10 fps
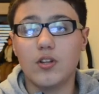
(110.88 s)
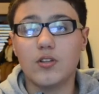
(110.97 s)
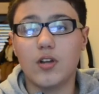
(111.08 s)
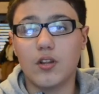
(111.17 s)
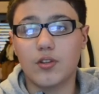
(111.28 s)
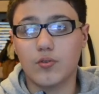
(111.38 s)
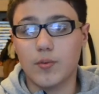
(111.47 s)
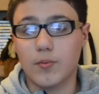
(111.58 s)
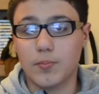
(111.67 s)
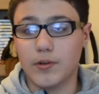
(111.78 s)
the other
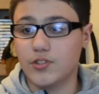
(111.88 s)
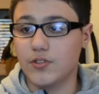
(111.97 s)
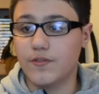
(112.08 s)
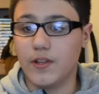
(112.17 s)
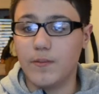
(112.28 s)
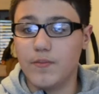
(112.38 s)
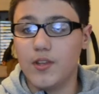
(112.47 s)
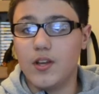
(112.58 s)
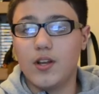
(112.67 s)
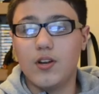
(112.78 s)
Grimlock picture, Philippe,
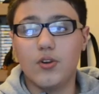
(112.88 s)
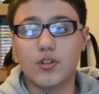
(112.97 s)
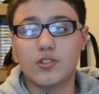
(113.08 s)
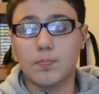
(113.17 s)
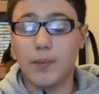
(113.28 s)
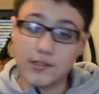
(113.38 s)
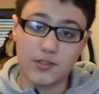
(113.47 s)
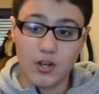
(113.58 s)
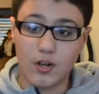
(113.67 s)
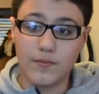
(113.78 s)
looks
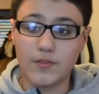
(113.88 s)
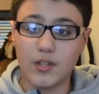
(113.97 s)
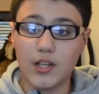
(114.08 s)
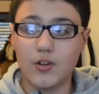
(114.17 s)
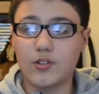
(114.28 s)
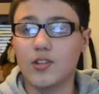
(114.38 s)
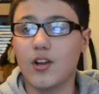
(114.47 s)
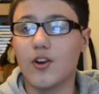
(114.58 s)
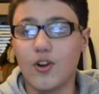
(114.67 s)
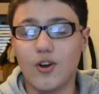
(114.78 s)
better. It looks
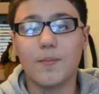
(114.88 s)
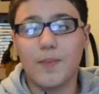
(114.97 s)
a lot